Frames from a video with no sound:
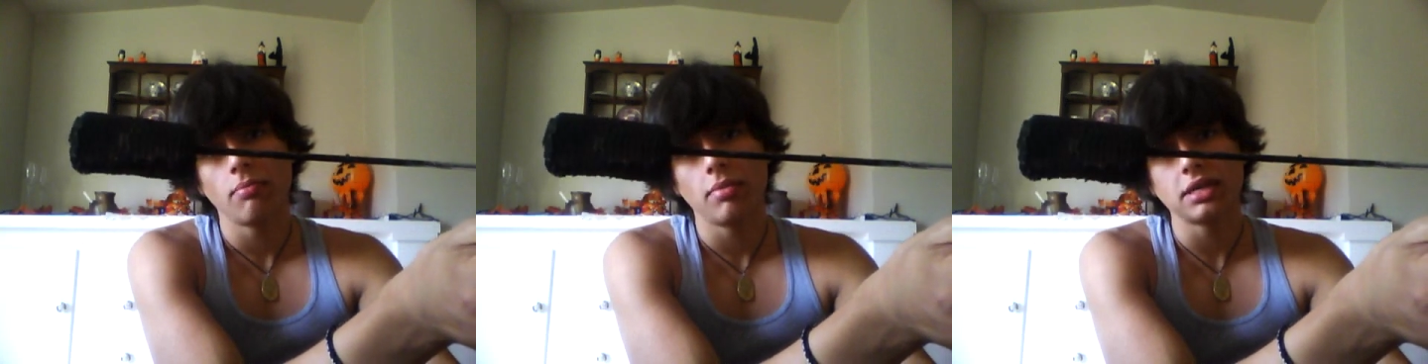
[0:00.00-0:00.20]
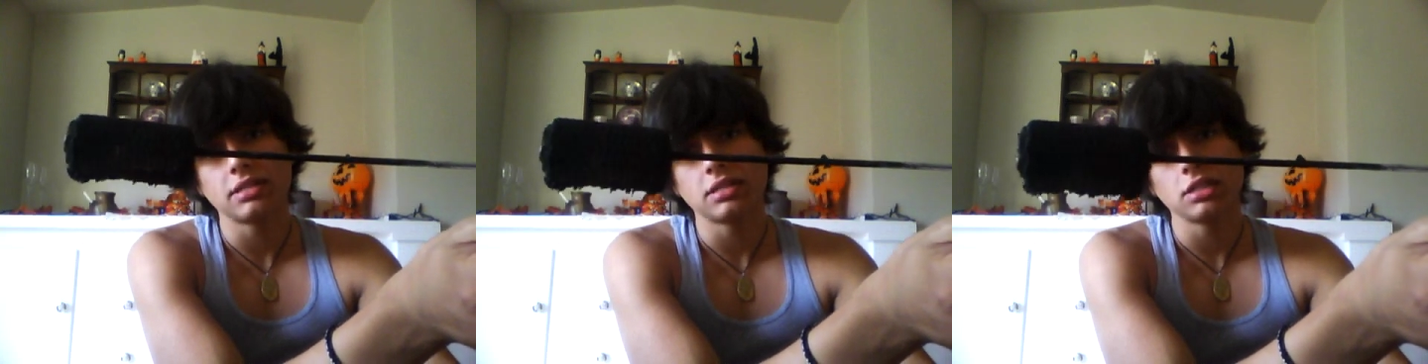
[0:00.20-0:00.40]

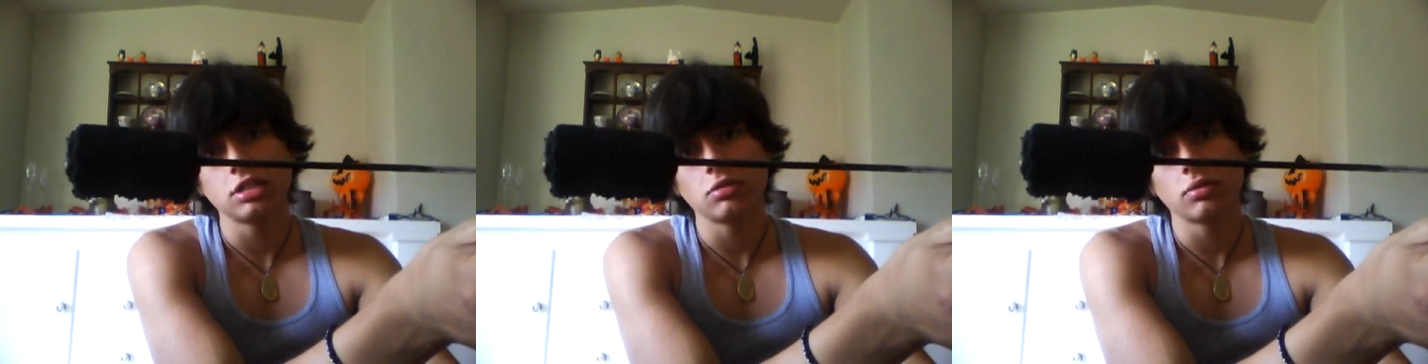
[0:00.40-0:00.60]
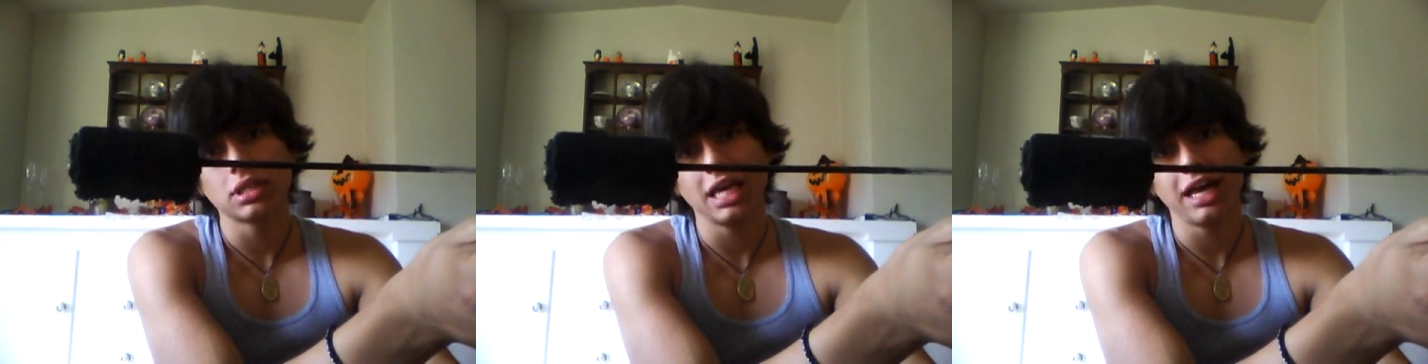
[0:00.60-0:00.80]
But I
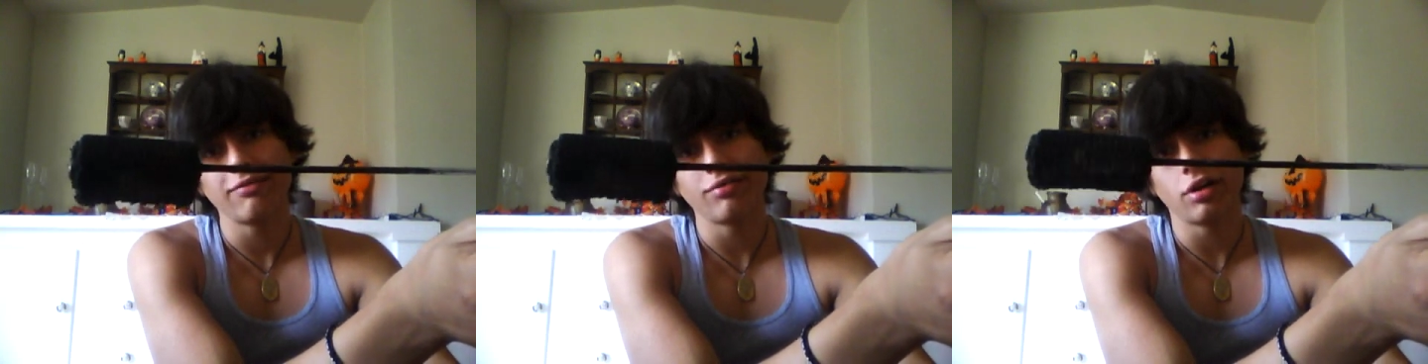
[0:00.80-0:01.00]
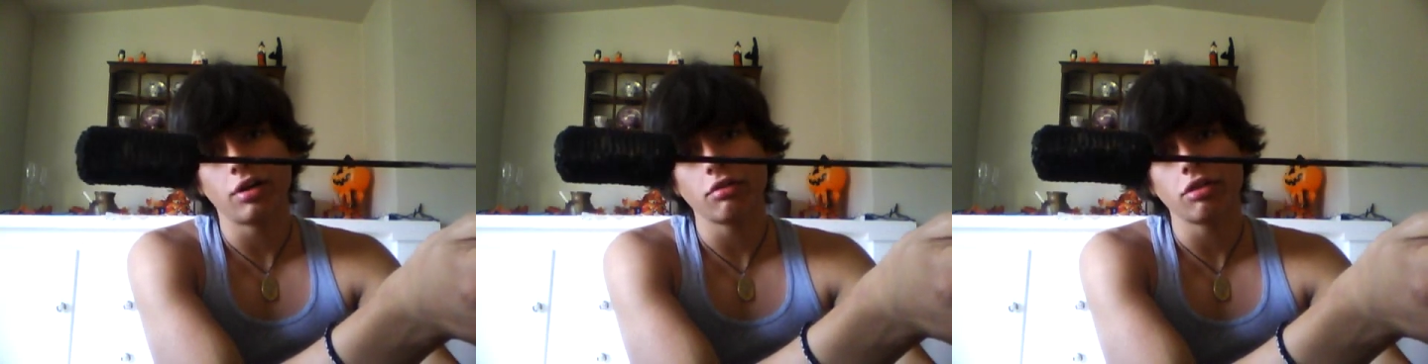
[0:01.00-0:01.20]
stitched it with
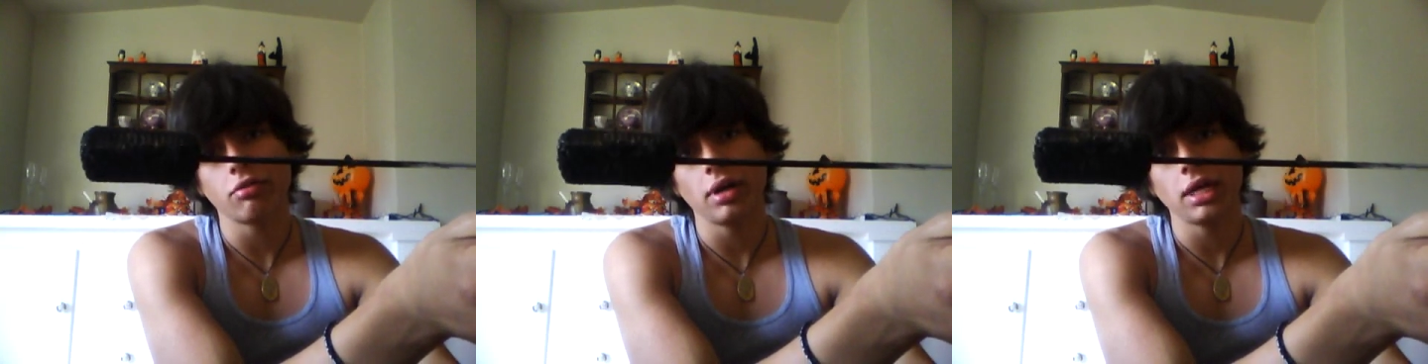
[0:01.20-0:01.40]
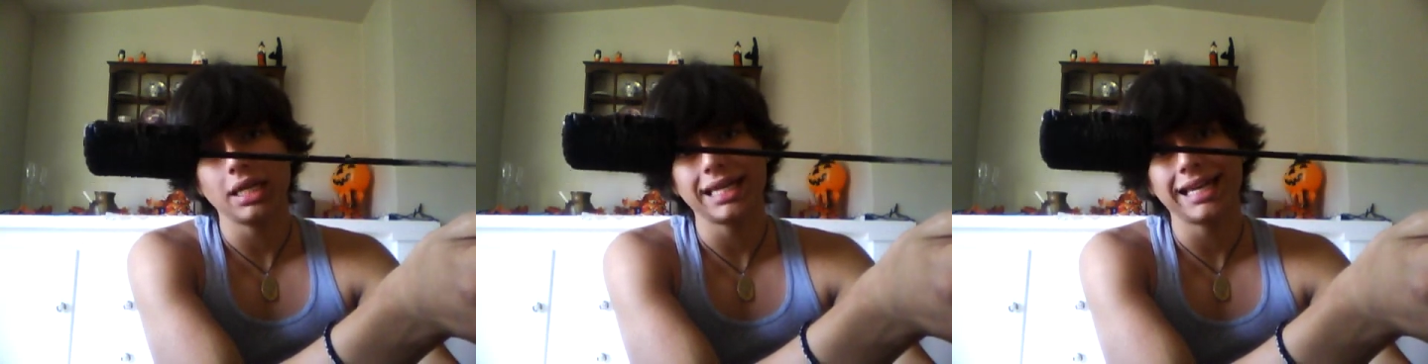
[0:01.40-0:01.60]
Kevlar
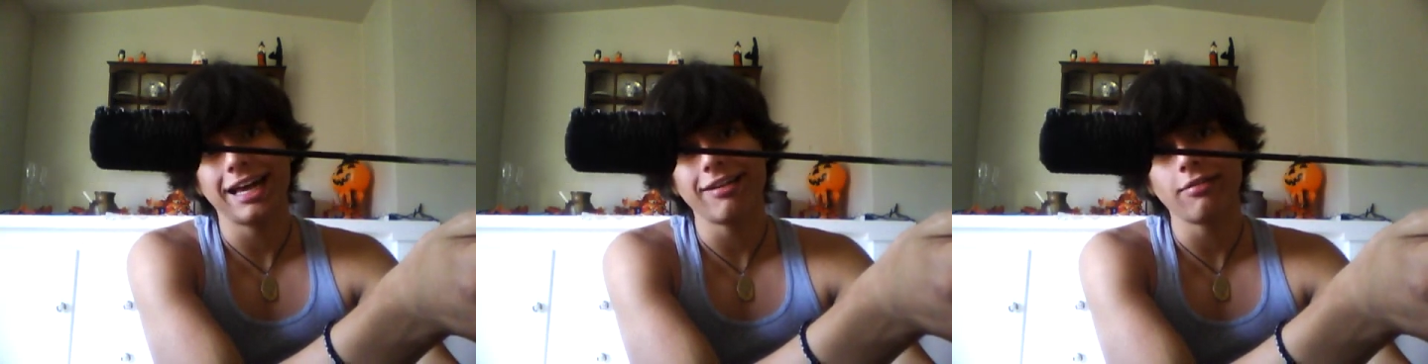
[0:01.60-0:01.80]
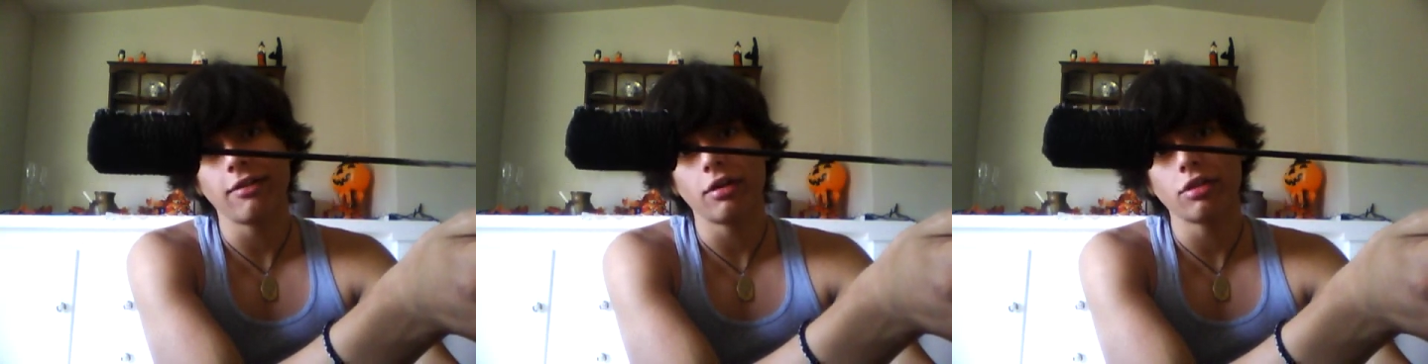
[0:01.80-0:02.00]
thread. And
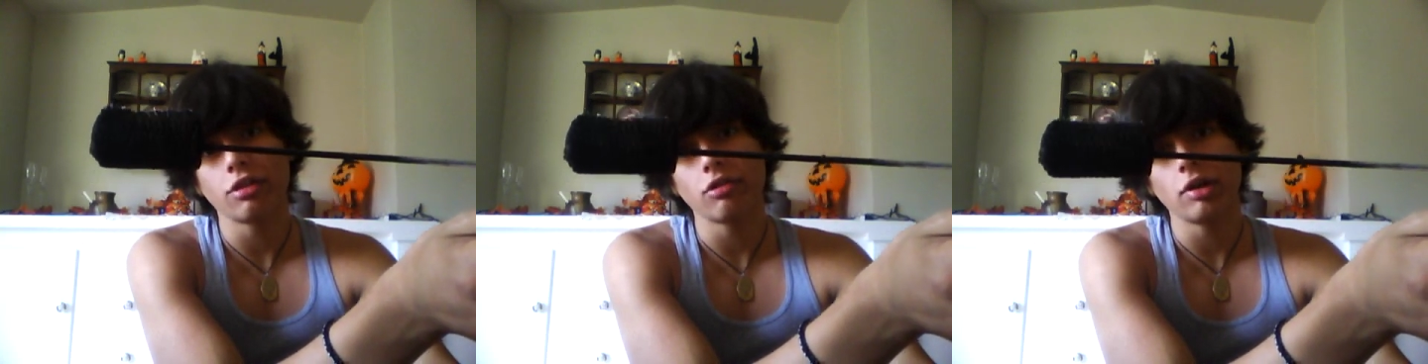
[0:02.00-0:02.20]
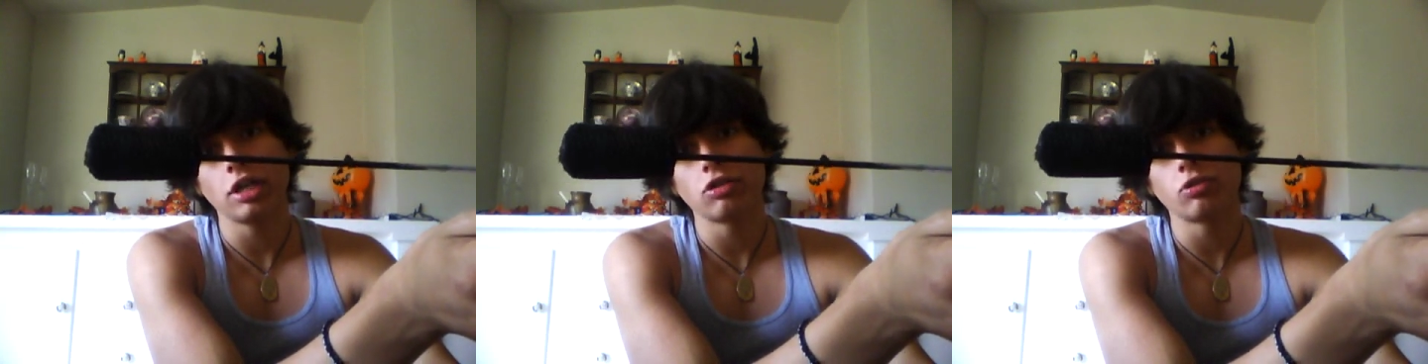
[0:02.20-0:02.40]
Kevlar
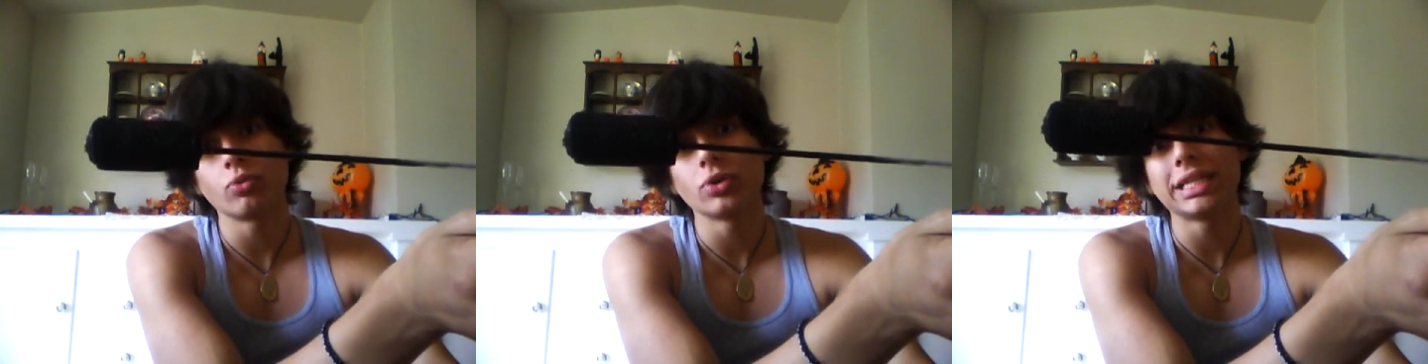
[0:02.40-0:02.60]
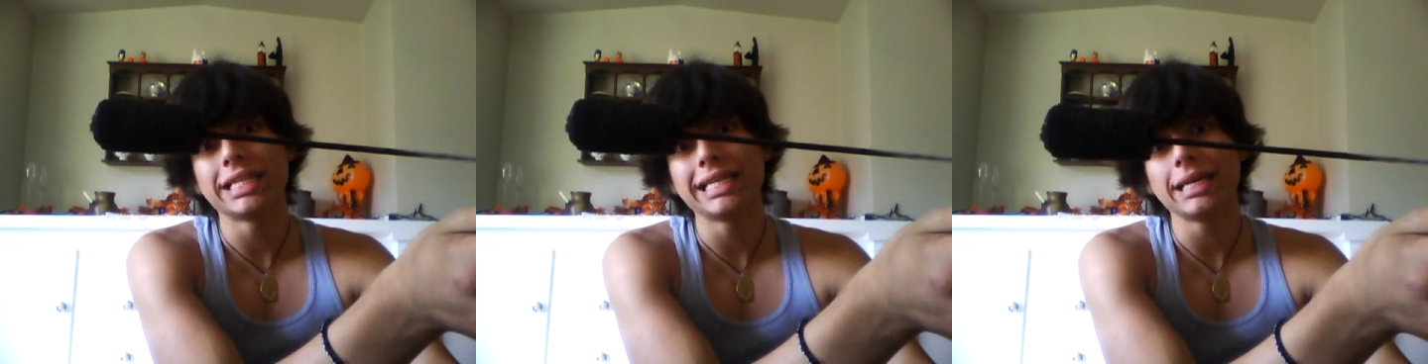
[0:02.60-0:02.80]
thread is
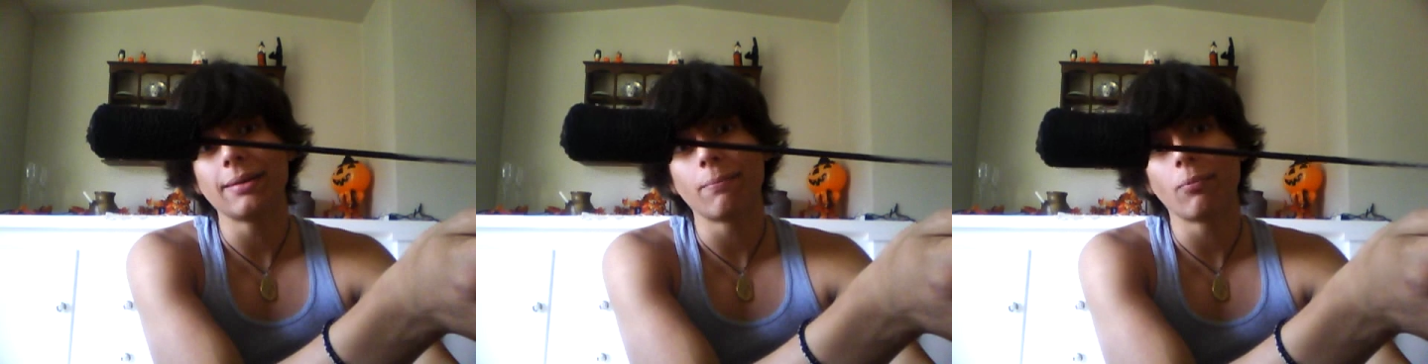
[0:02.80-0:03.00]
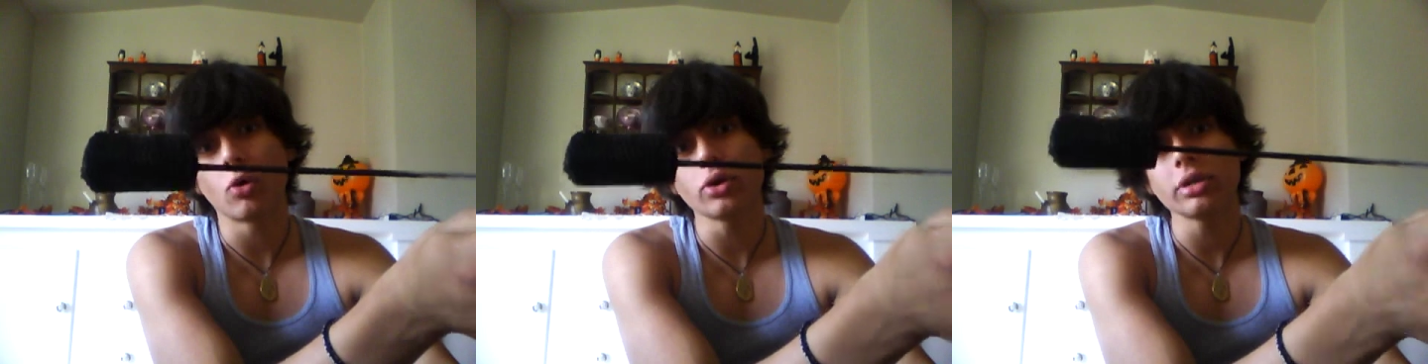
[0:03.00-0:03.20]
really
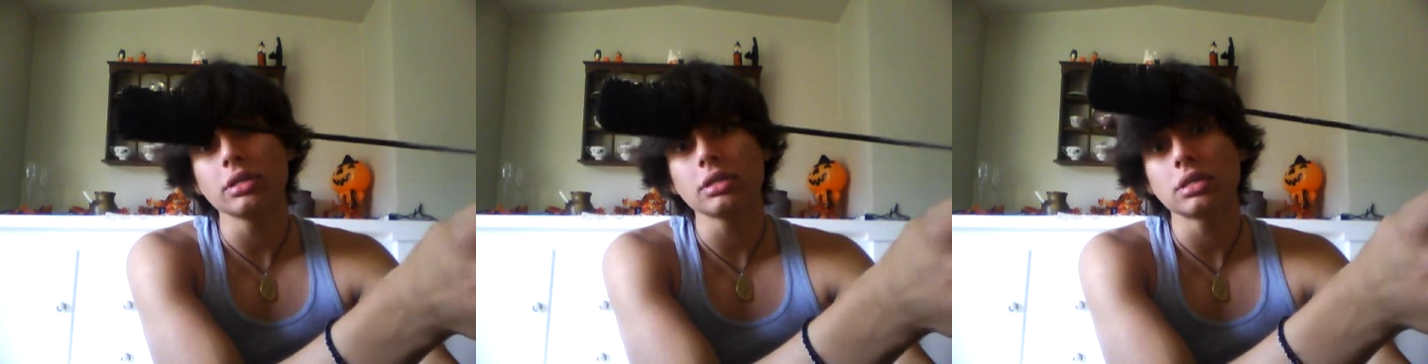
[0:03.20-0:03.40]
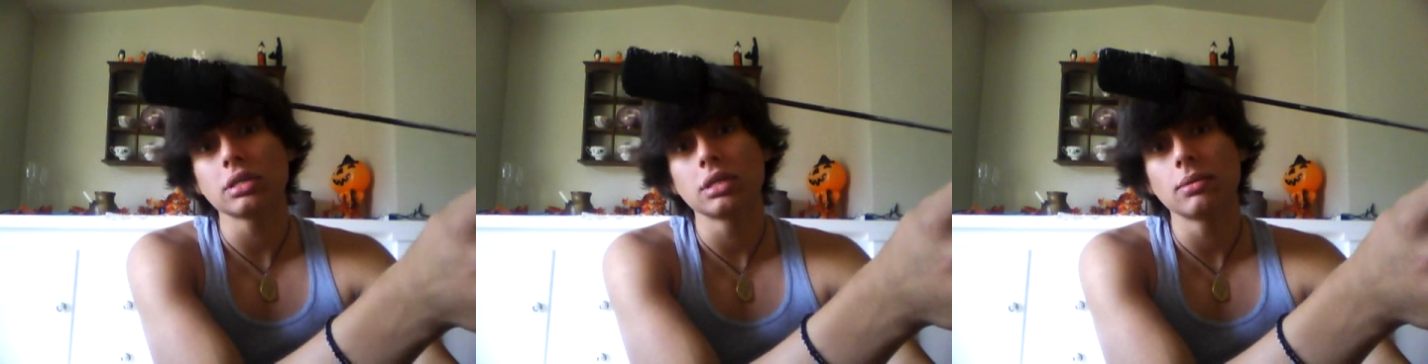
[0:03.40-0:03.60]

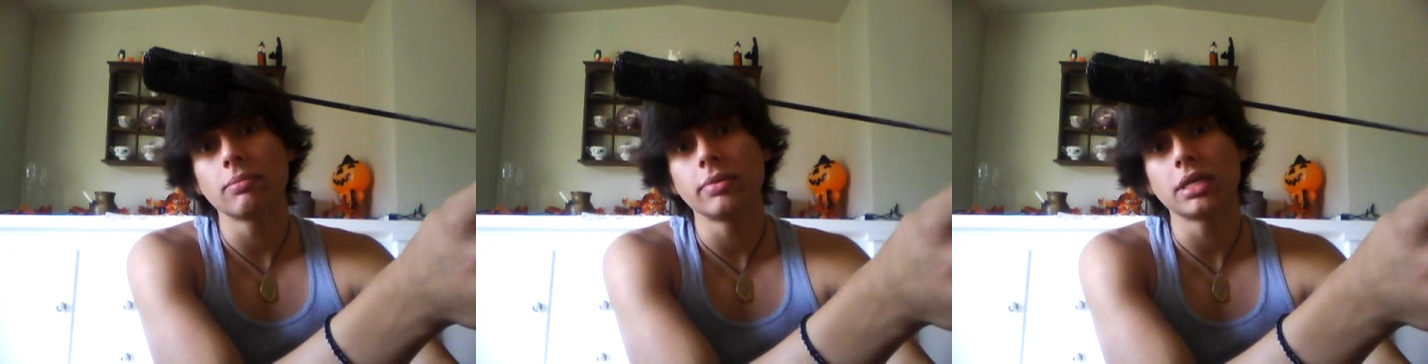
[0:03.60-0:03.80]
important